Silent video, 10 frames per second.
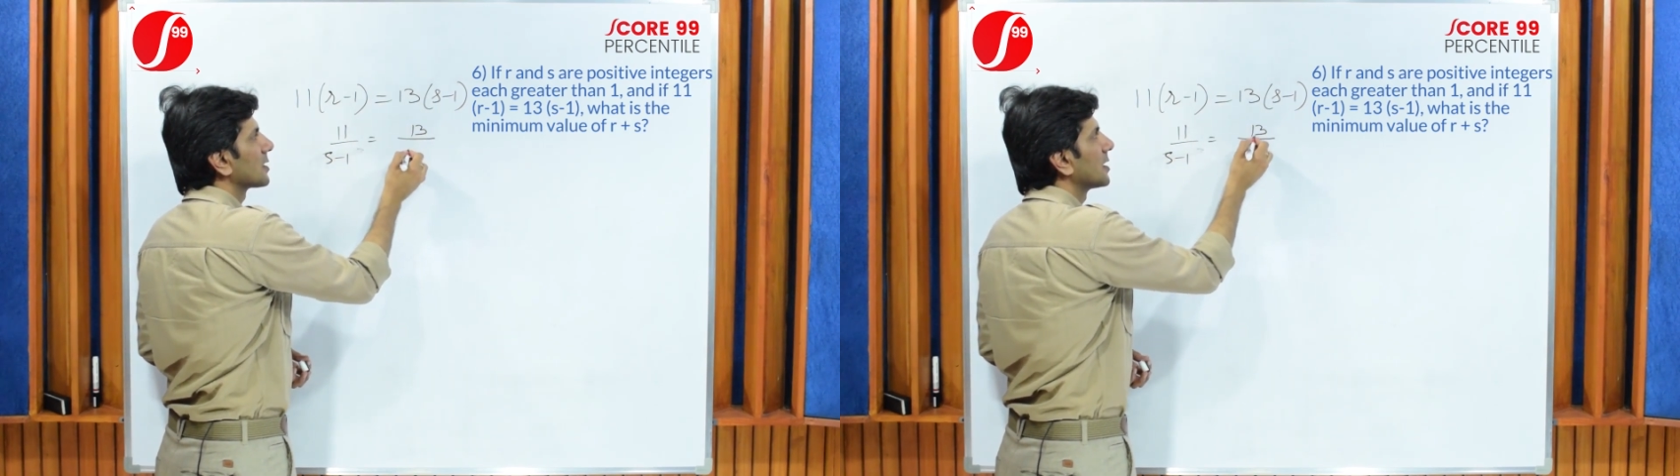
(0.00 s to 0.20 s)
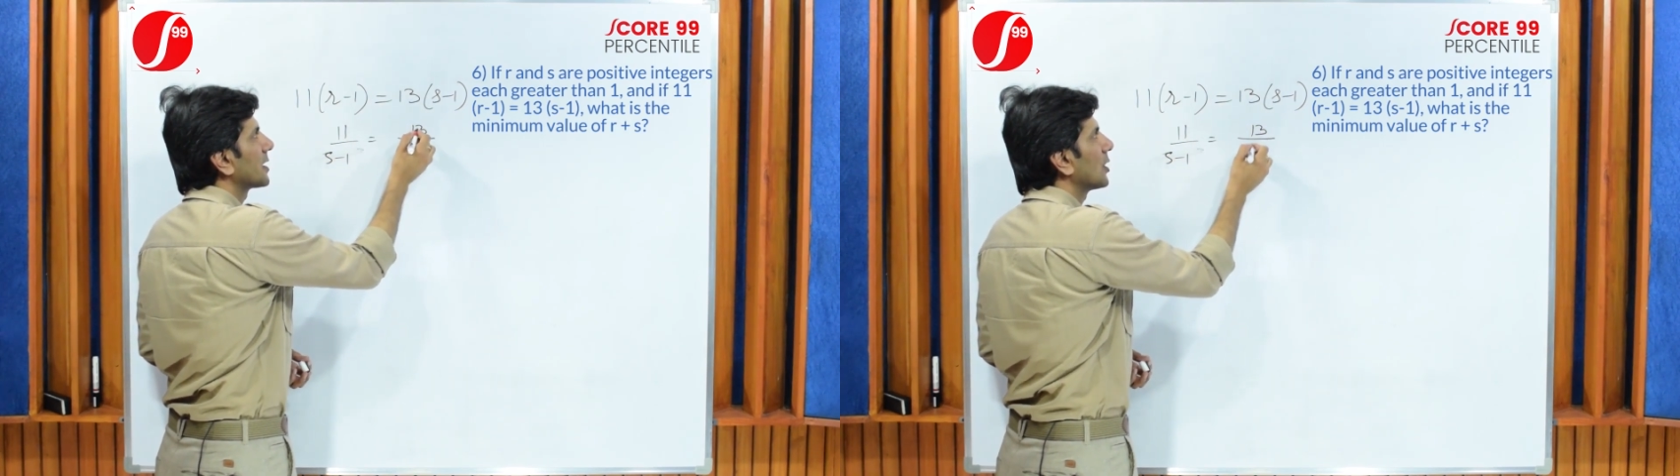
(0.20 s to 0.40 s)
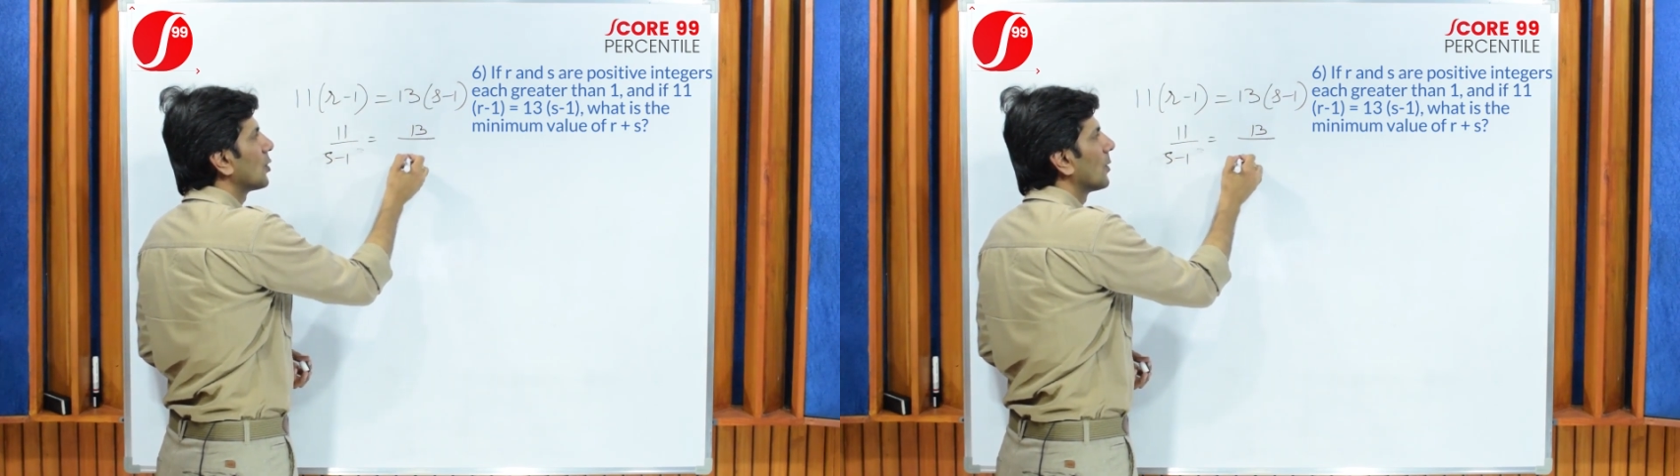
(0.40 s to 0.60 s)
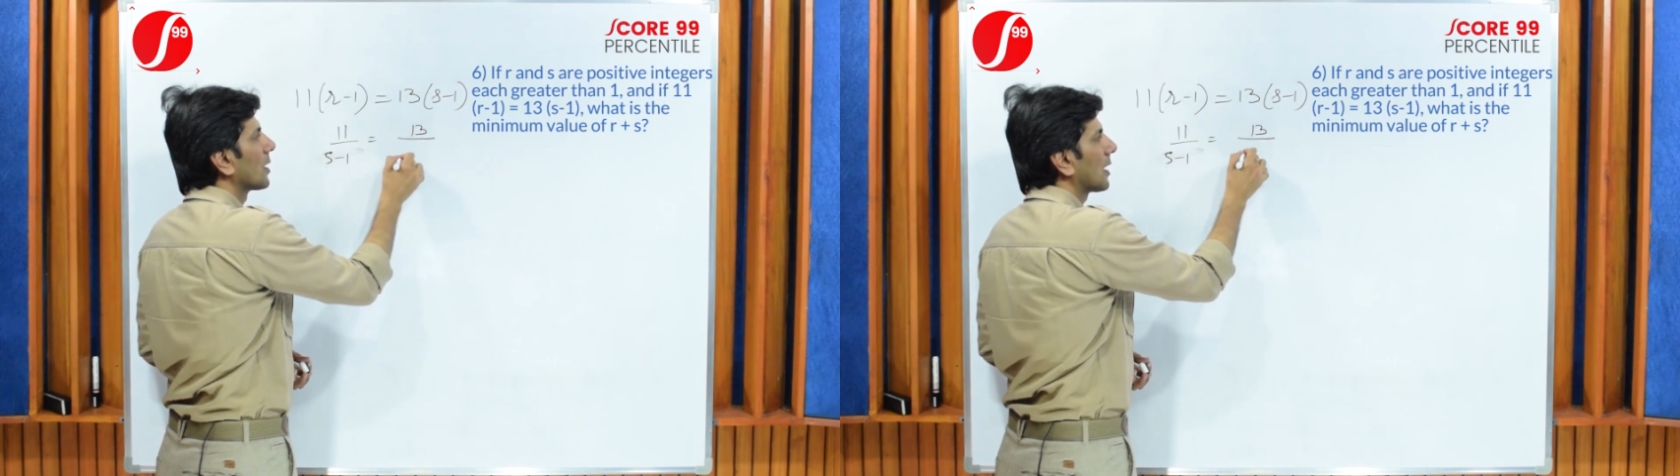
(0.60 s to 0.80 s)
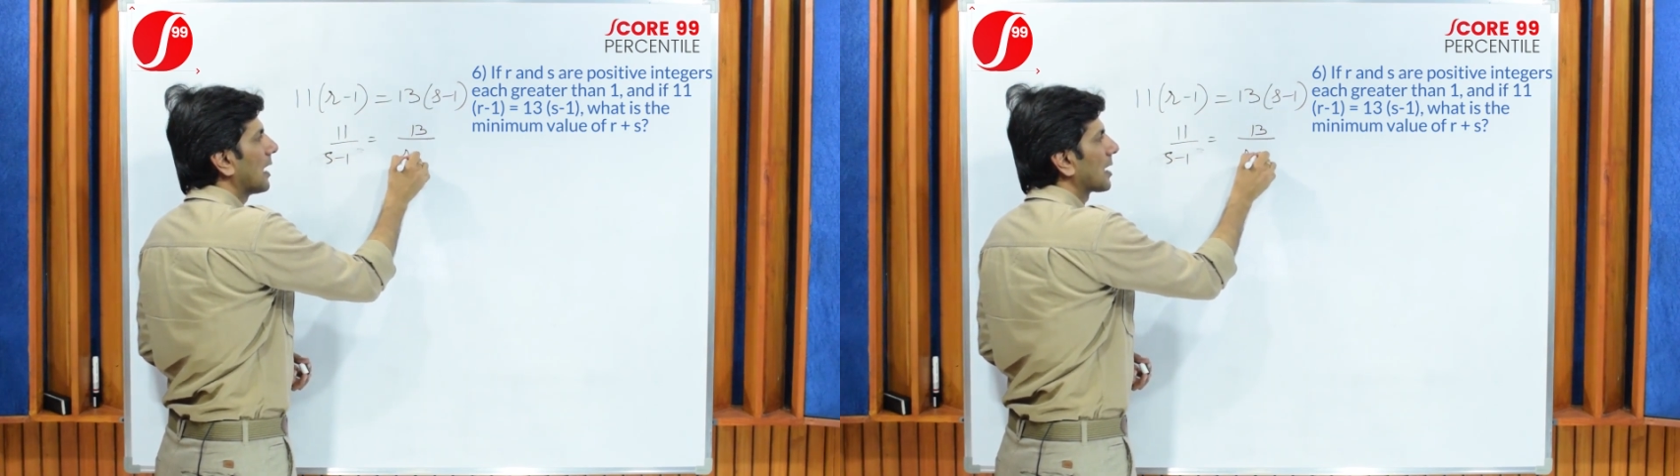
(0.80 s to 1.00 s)
13
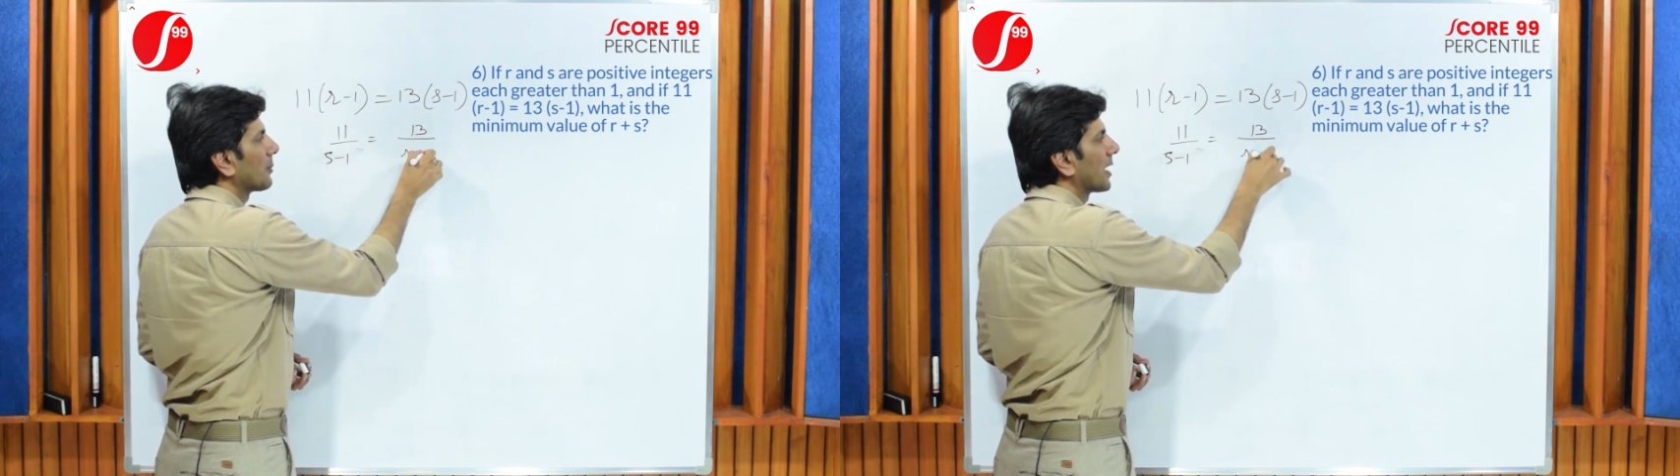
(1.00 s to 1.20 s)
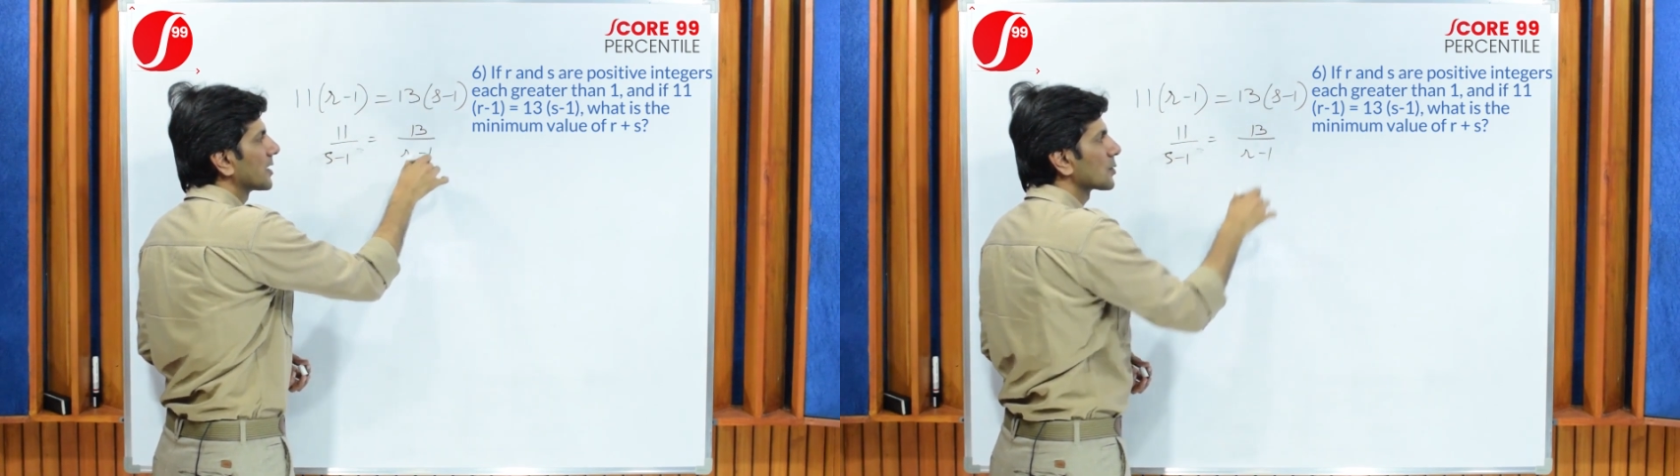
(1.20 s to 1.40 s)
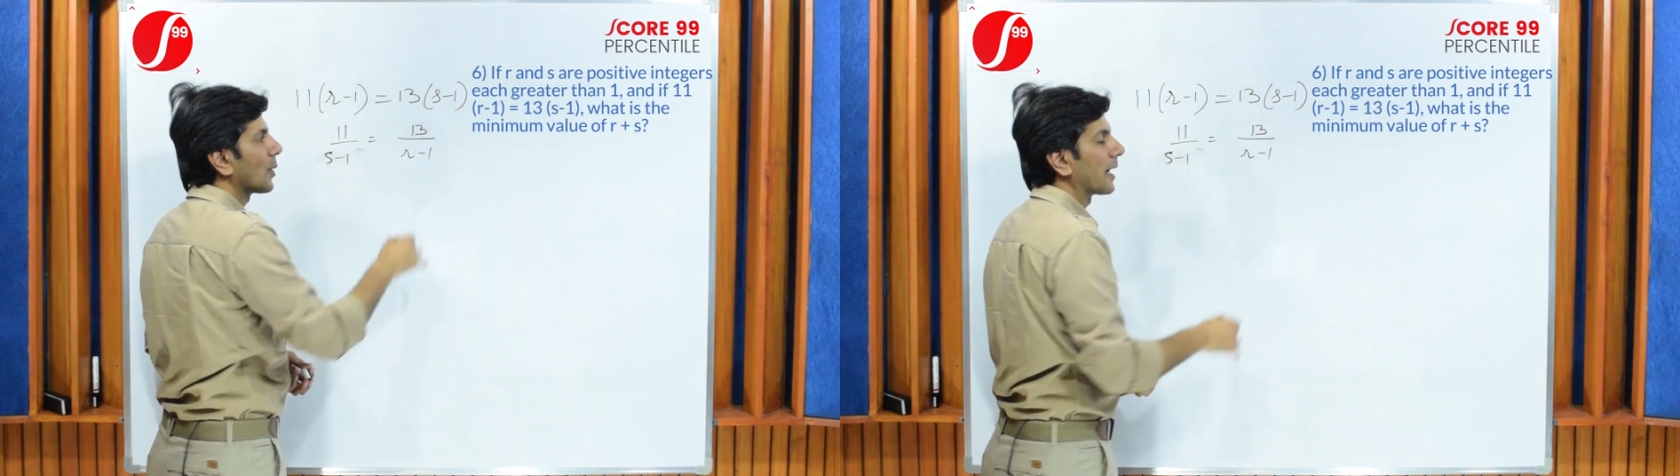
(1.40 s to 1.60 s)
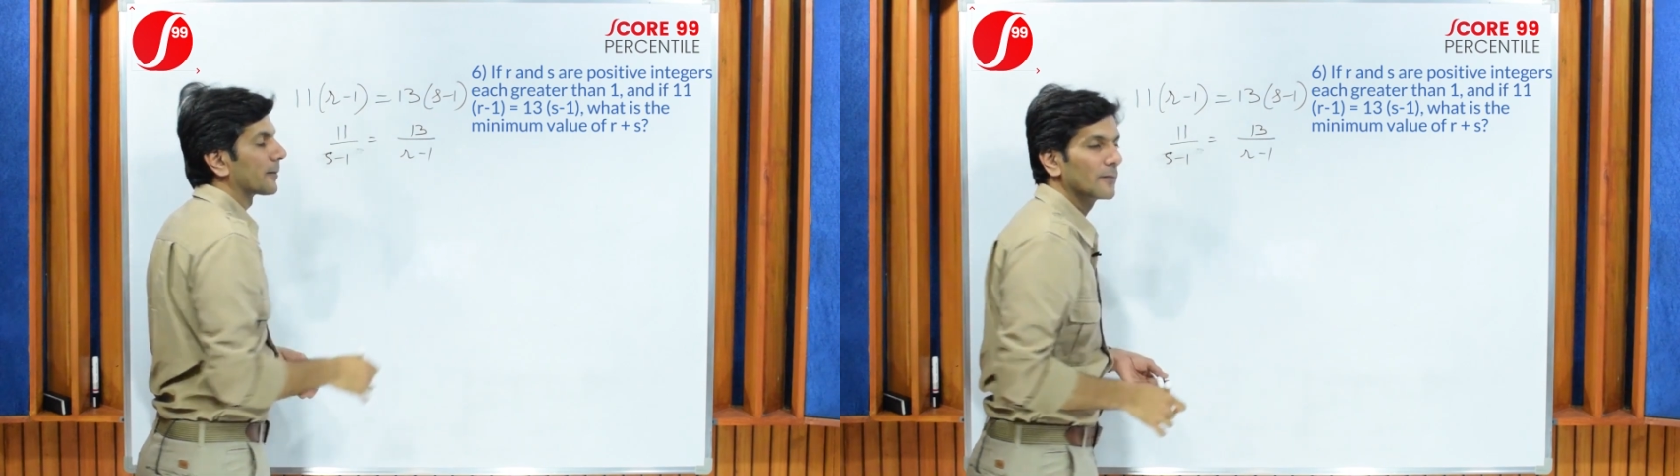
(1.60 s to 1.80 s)
over R minus 1,